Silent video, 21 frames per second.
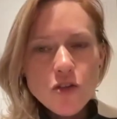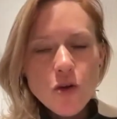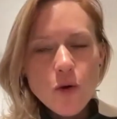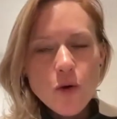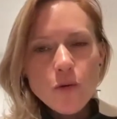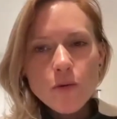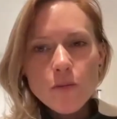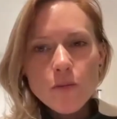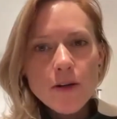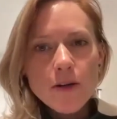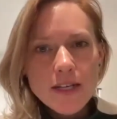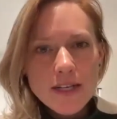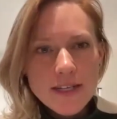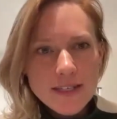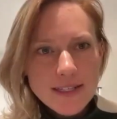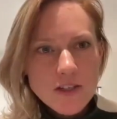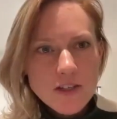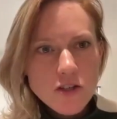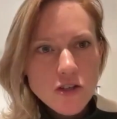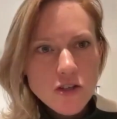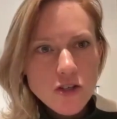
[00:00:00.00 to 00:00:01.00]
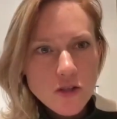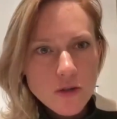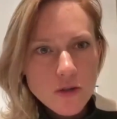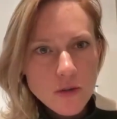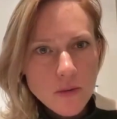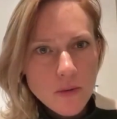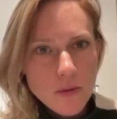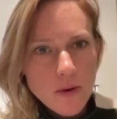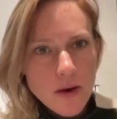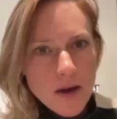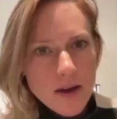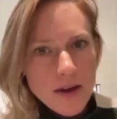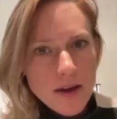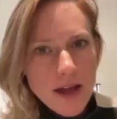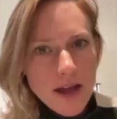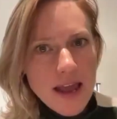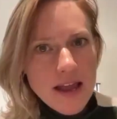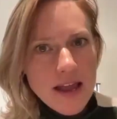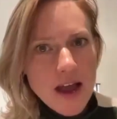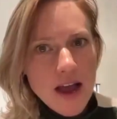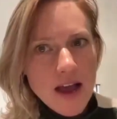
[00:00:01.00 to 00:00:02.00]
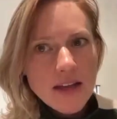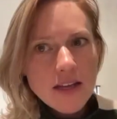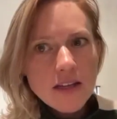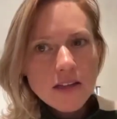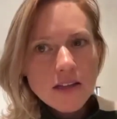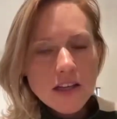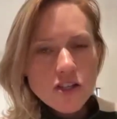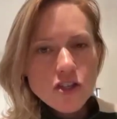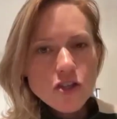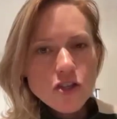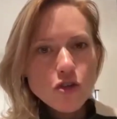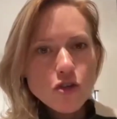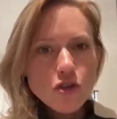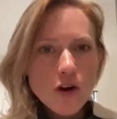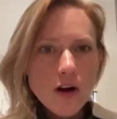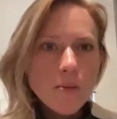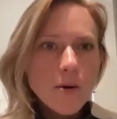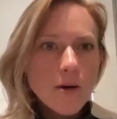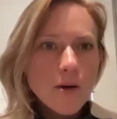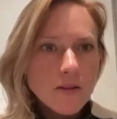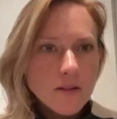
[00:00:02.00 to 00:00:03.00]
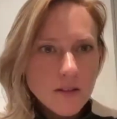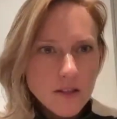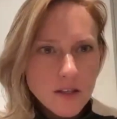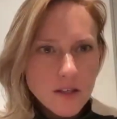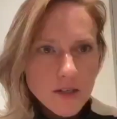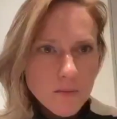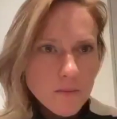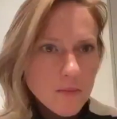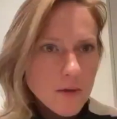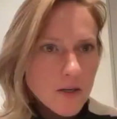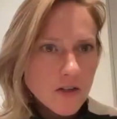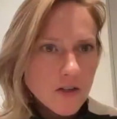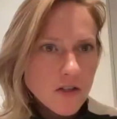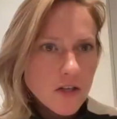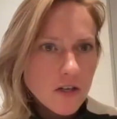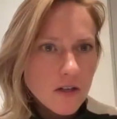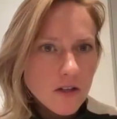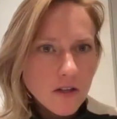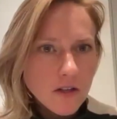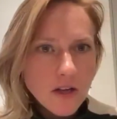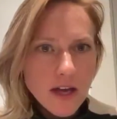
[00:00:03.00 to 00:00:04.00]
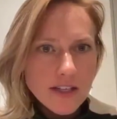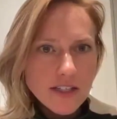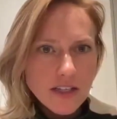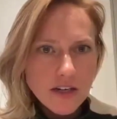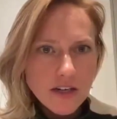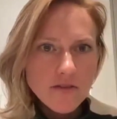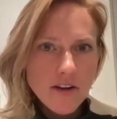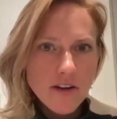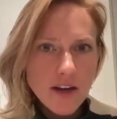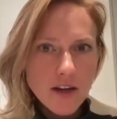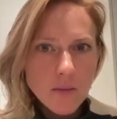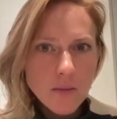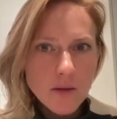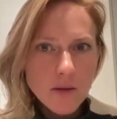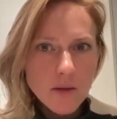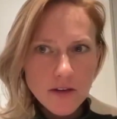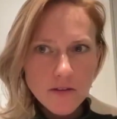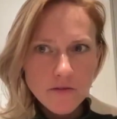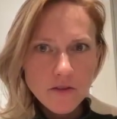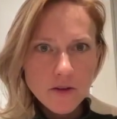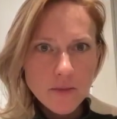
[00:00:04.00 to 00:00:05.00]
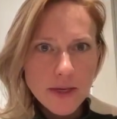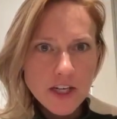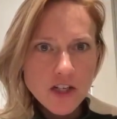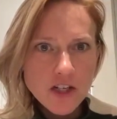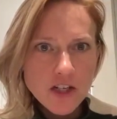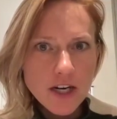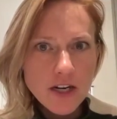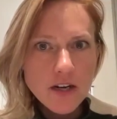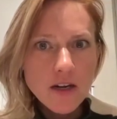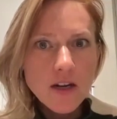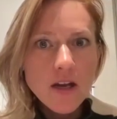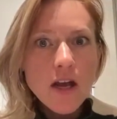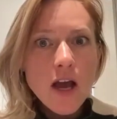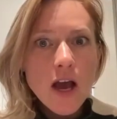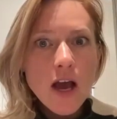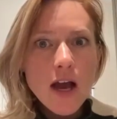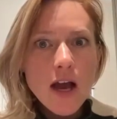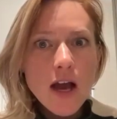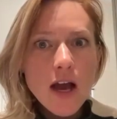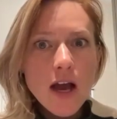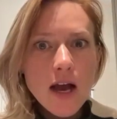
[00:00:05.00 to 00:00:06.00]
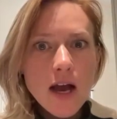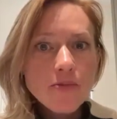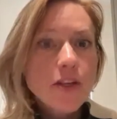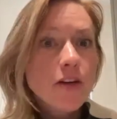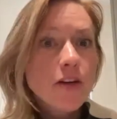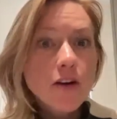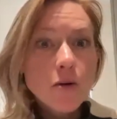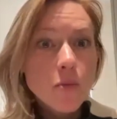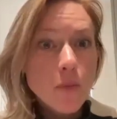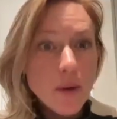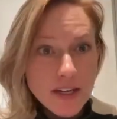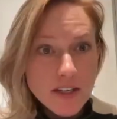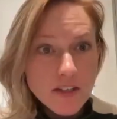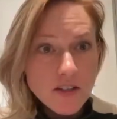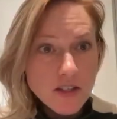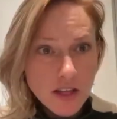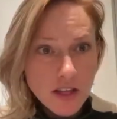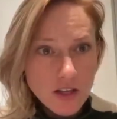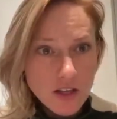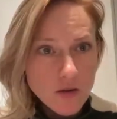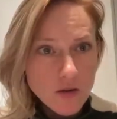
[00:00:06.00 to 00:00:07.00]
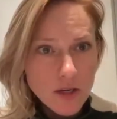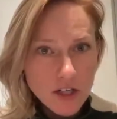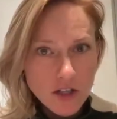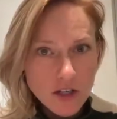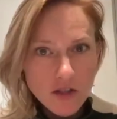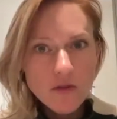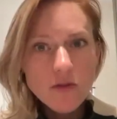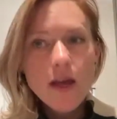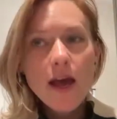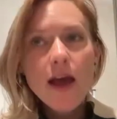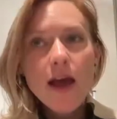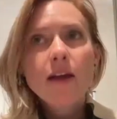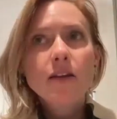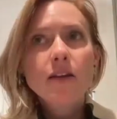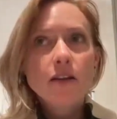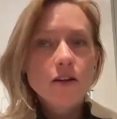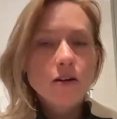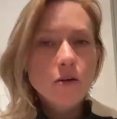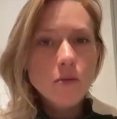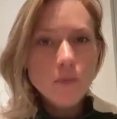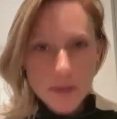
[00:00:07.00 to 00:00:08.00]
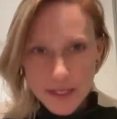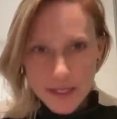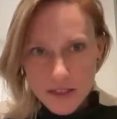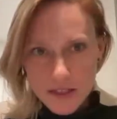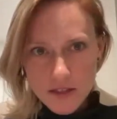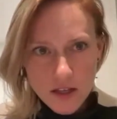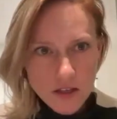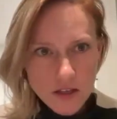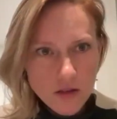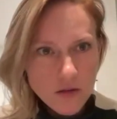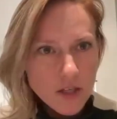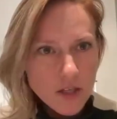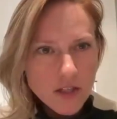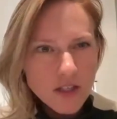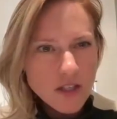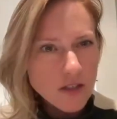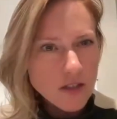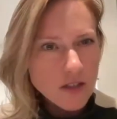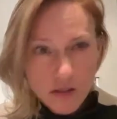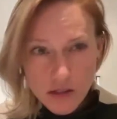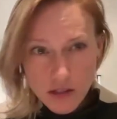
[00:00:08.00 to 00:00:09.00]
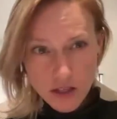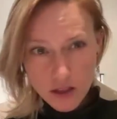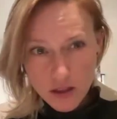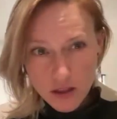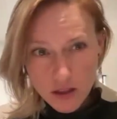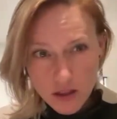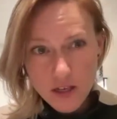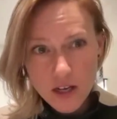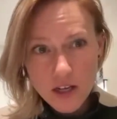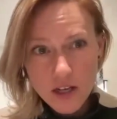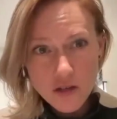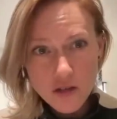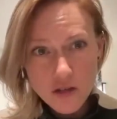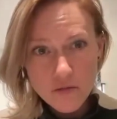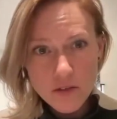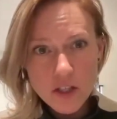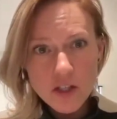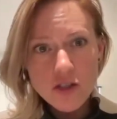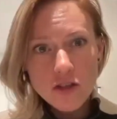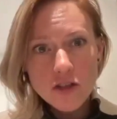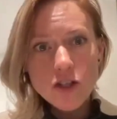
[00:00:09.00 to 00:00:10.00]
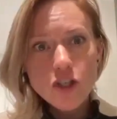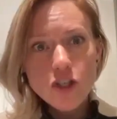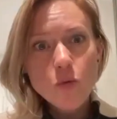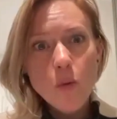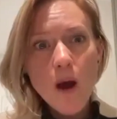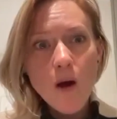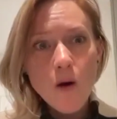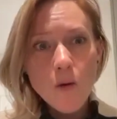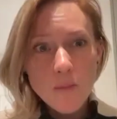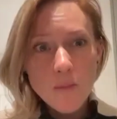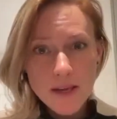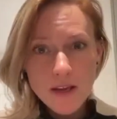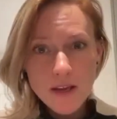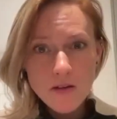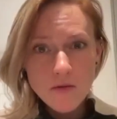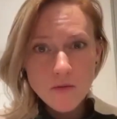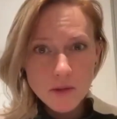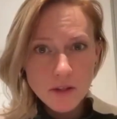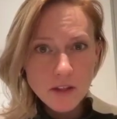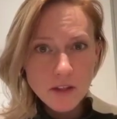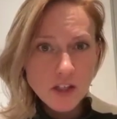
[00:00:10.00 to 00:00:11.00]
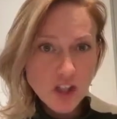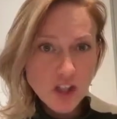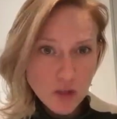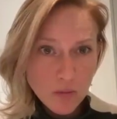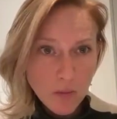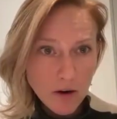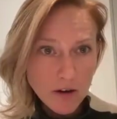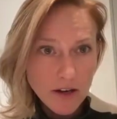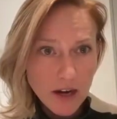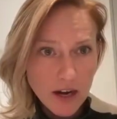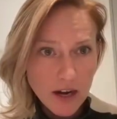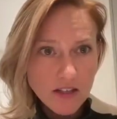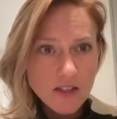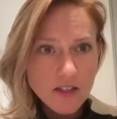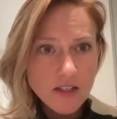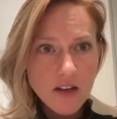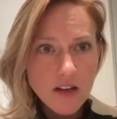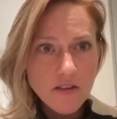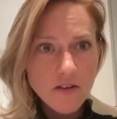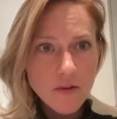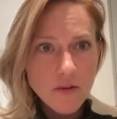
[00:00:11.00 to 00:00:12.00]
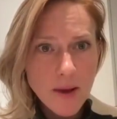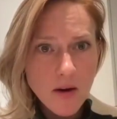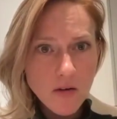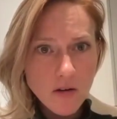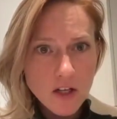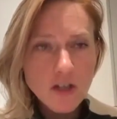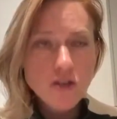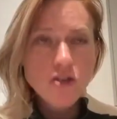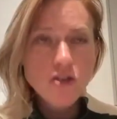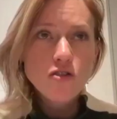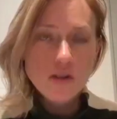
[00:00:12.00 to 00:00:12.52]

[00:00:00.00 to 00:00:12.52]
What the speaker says: Don't put it into AI unless you scrub all the personal identifiable information. There are ways that you can do that. There are ways that you can still synthesize your research while being really smart and safe about it.